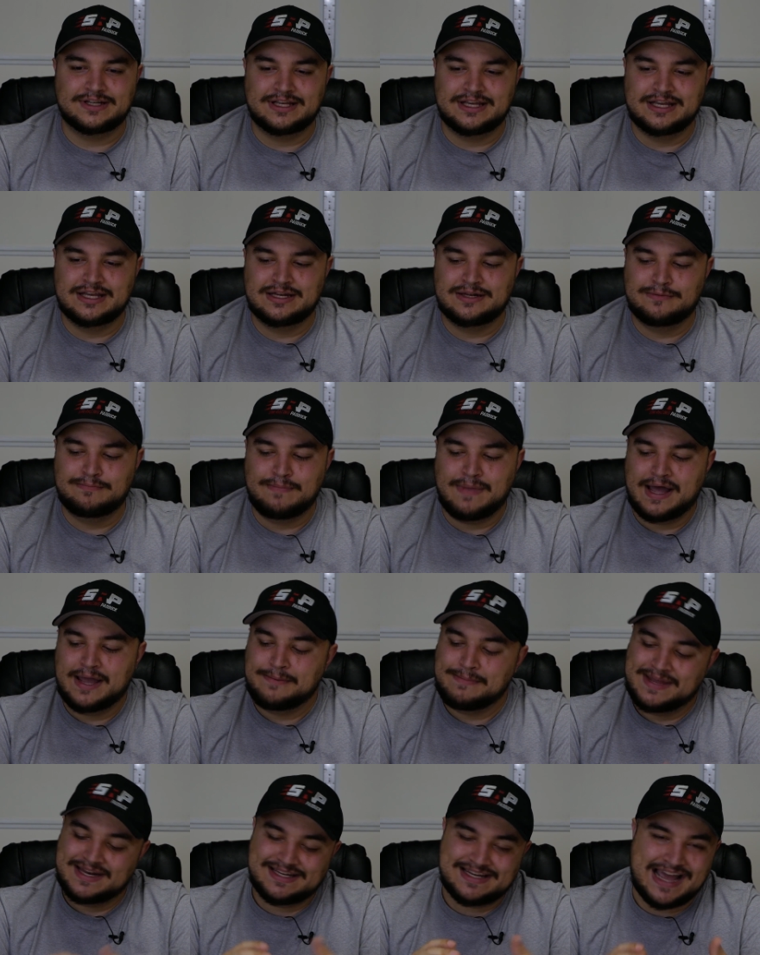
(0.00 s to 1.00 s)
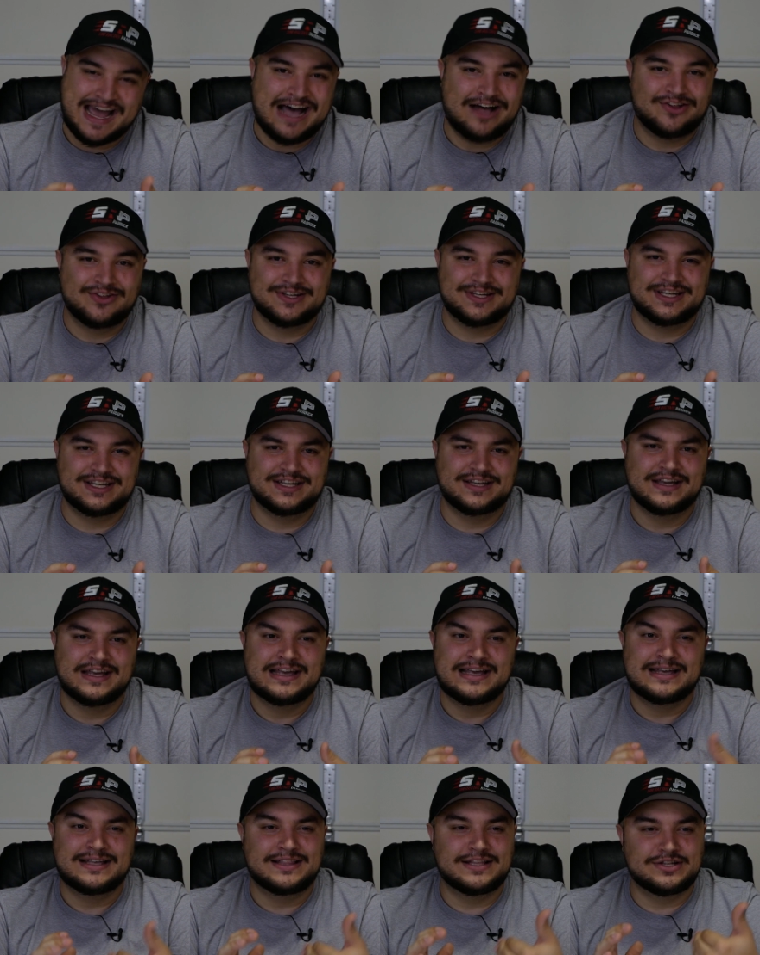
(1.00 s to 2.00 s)
in my mentality,
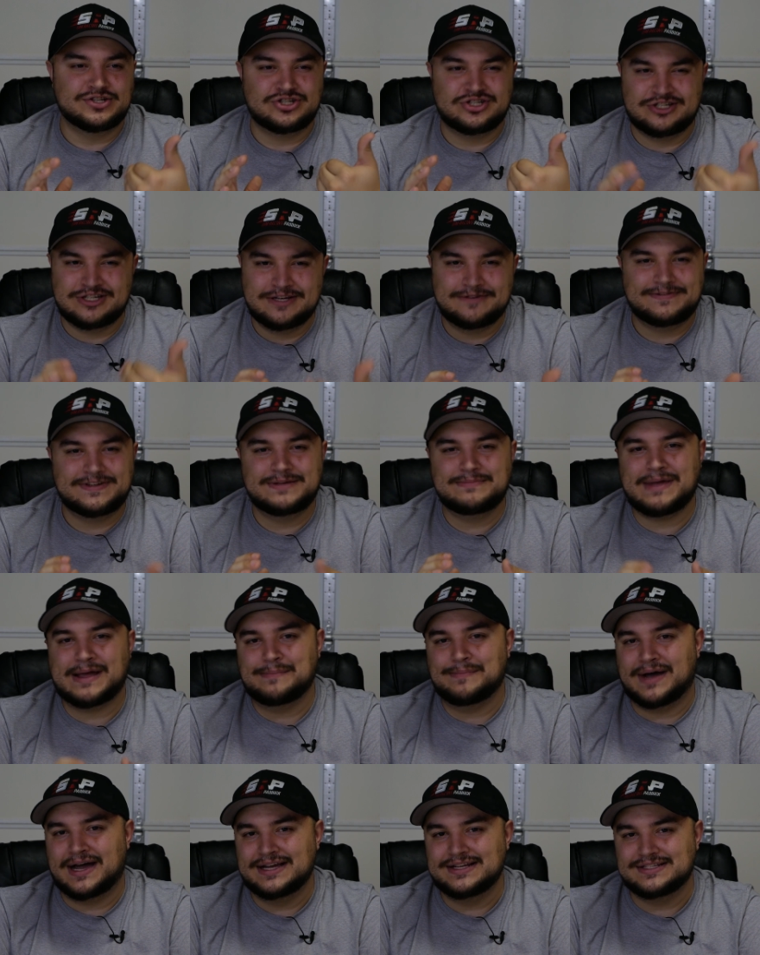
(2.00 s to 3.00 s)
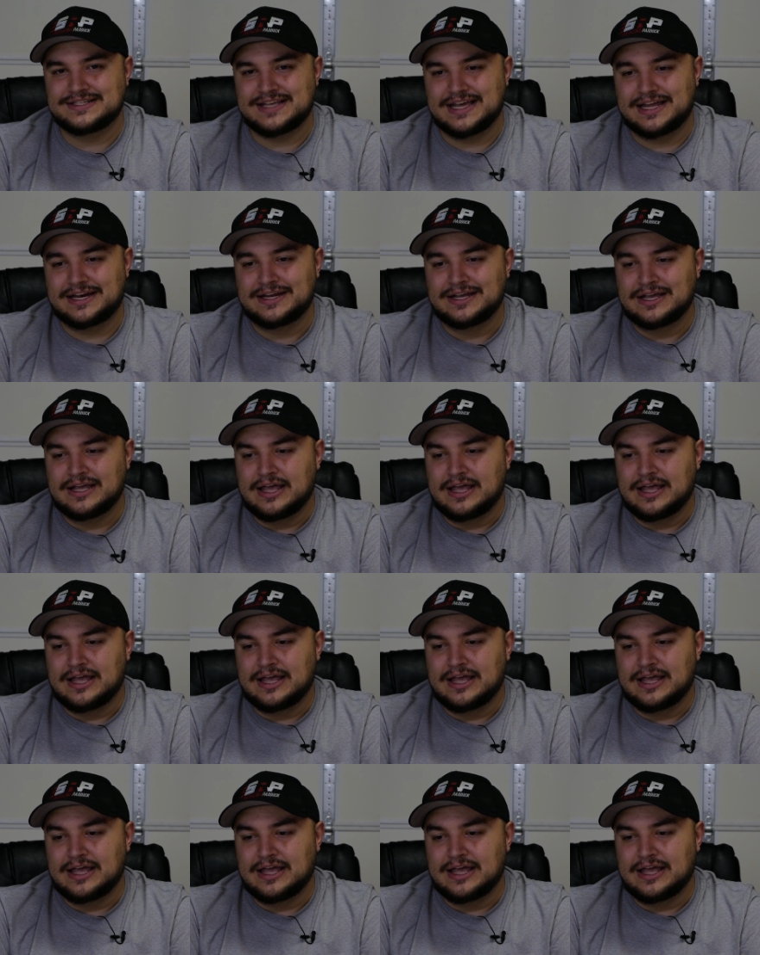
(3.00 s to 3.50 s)
this shift in my mindset.